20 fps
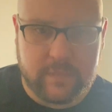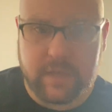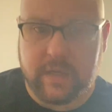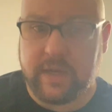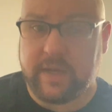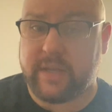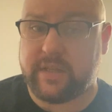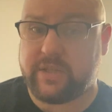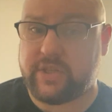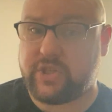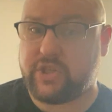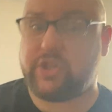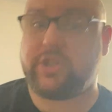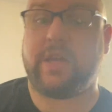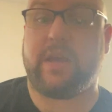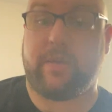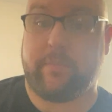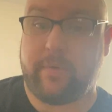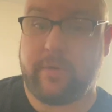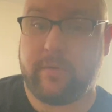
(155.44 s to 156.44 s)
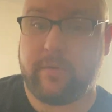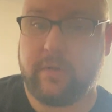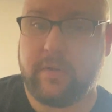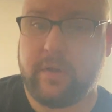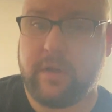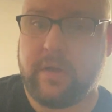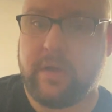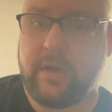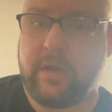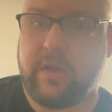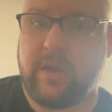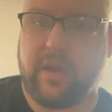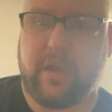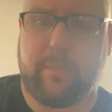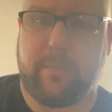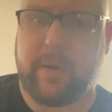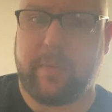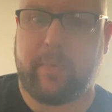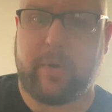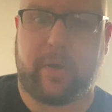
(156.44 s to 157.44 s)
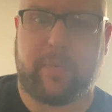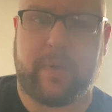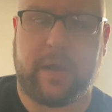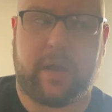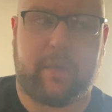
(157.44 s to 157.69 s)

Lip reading: And it's cheap. You can pick